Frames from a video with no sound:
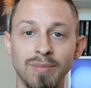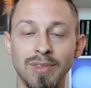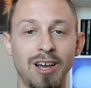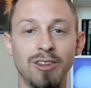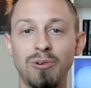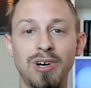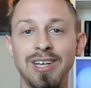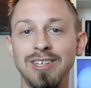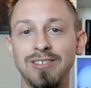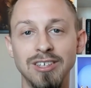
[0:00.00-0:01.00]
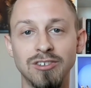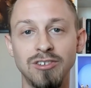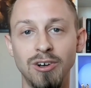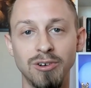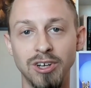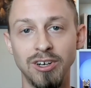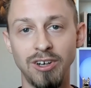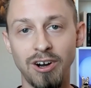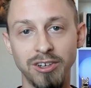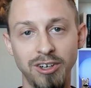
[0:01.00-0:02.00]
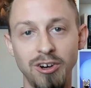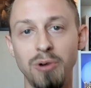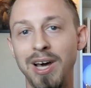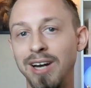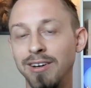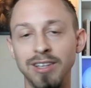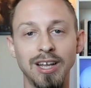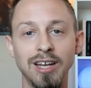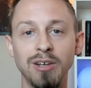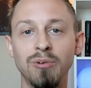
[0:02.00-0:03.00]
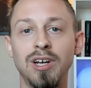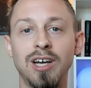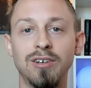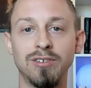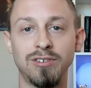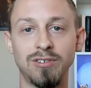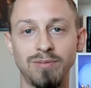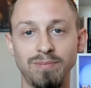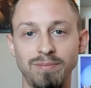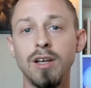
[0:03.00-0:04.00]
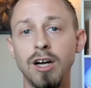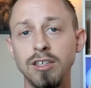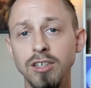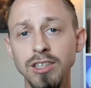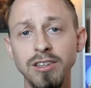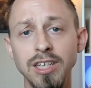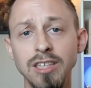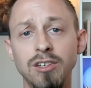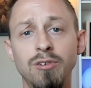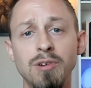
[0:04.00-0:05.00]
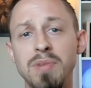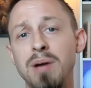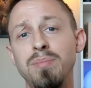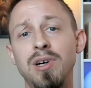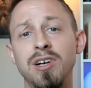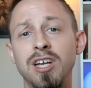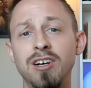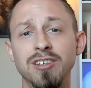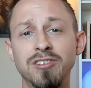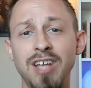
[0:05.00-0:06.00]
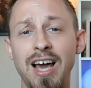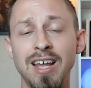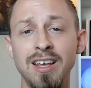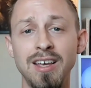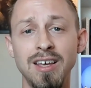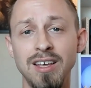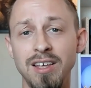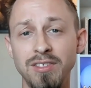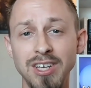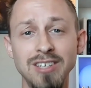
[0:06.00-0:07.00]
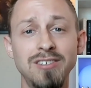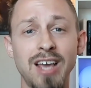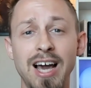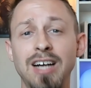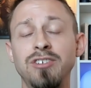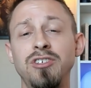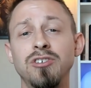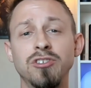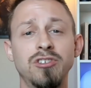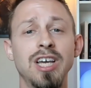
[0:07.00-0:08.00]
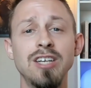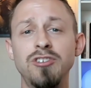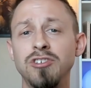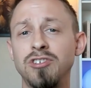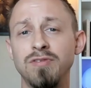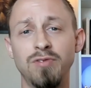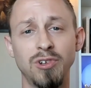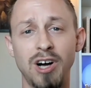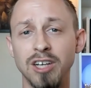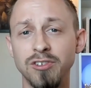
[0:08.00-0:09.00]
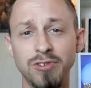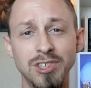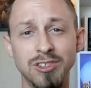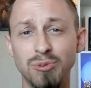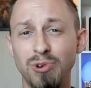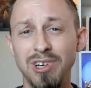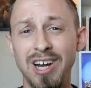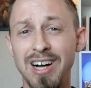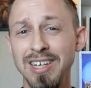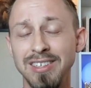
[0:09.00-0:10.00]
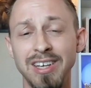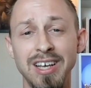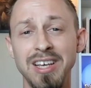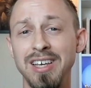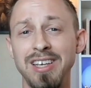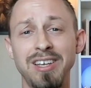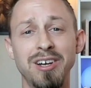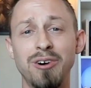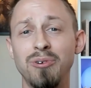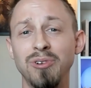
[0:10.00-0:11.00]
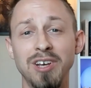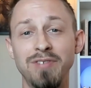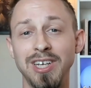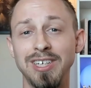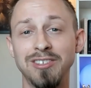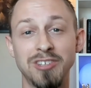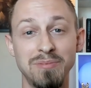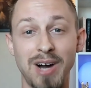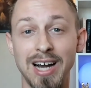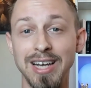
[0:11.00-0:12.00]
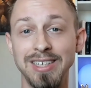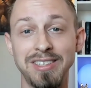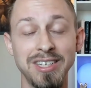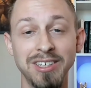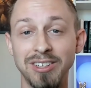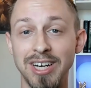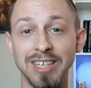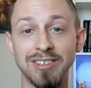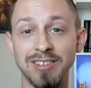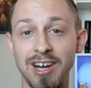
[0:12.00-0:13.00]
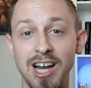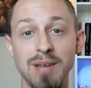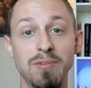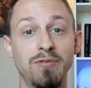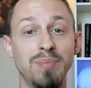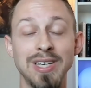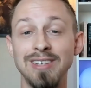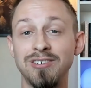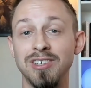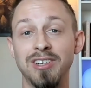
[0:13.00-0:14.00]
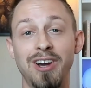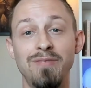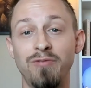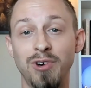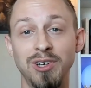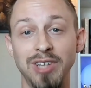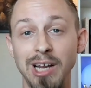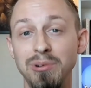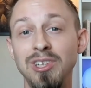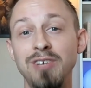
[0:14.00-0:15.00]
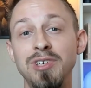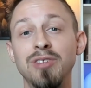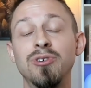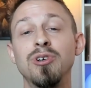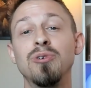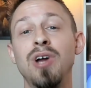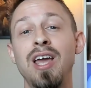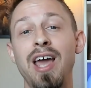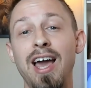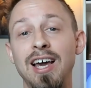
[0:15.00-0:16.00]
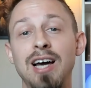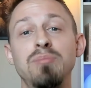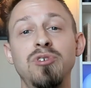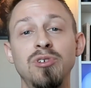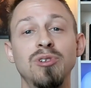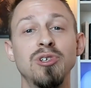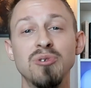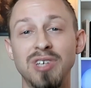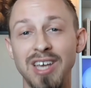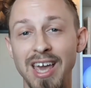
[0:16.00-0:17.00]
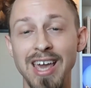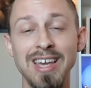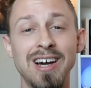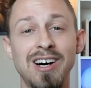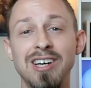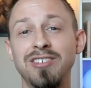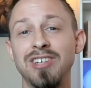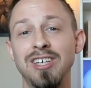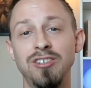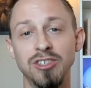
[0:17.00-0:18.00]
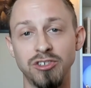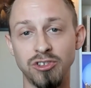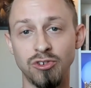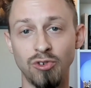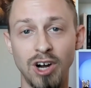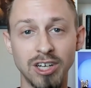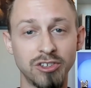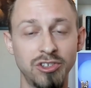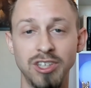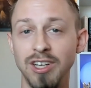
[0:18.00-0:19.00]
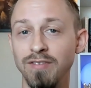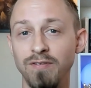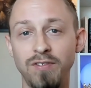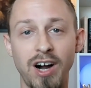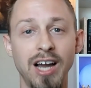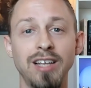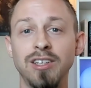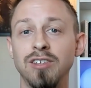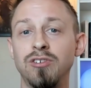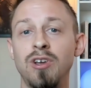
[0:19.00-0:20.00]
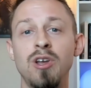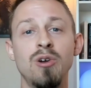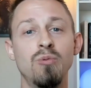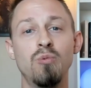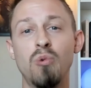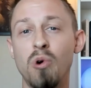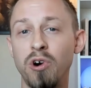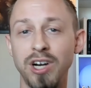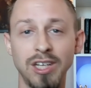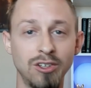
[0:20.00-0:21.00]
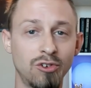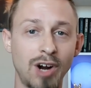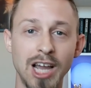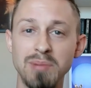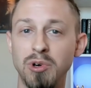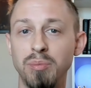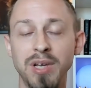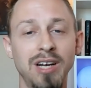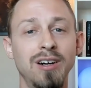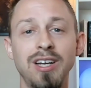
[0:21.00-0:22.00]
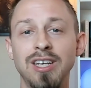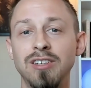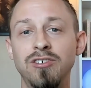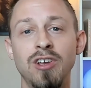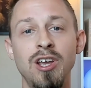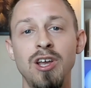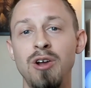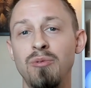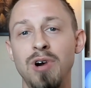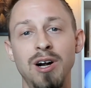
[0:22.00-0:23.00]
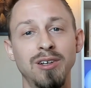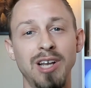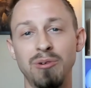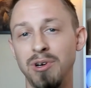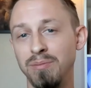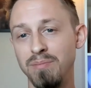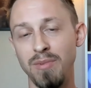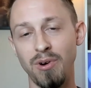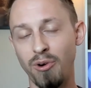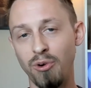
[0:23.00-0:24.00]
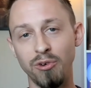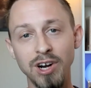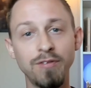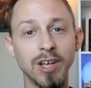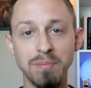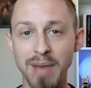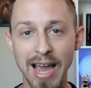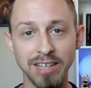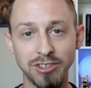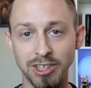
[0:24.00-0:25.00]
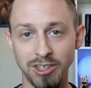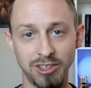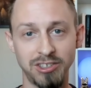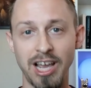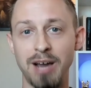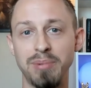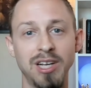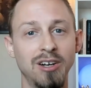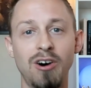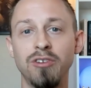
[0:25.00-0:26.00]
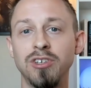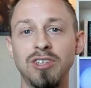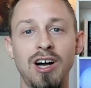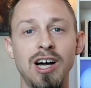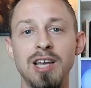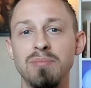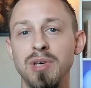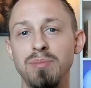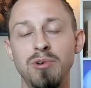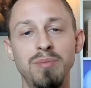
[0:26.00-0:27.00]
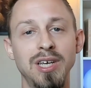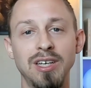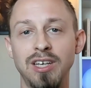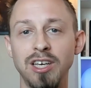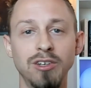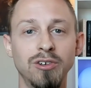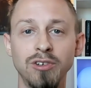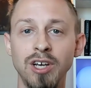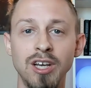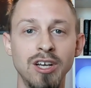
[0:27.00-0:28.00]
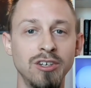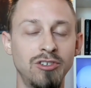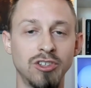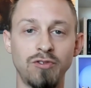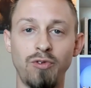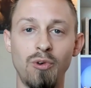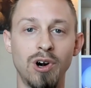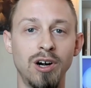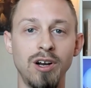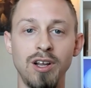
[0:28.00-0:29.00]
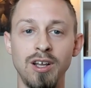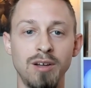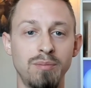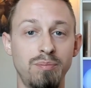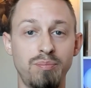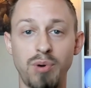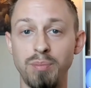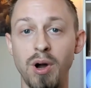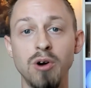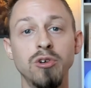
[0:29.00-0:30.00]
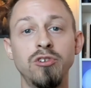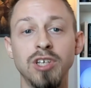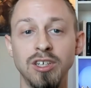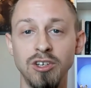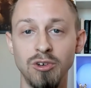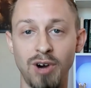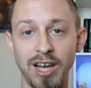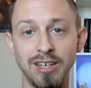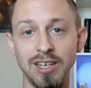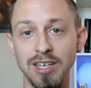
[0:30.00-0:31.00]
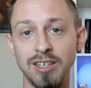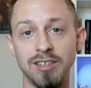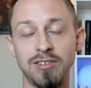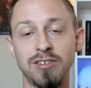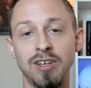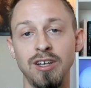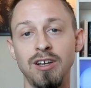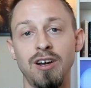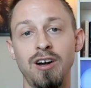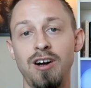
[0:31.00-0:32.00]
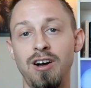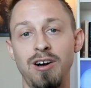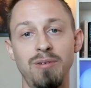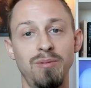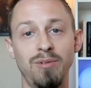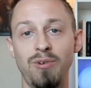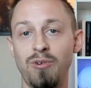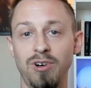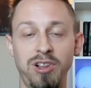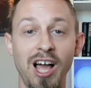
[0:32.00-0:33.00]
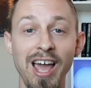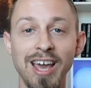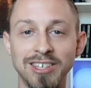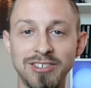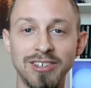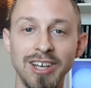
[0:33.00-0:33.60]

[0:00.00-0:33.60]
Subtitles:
Otherwise, it's no good at all. You're no better than anyone else. A good thing to remember here is that these axial sages and philosophers were not, living in some idealized time of peace and comfort. They were living through absolute chaos and destruction and violence, warring tribal periods where there were horrific massacres happening all the time, people being killed just for proposing new ideas, or less,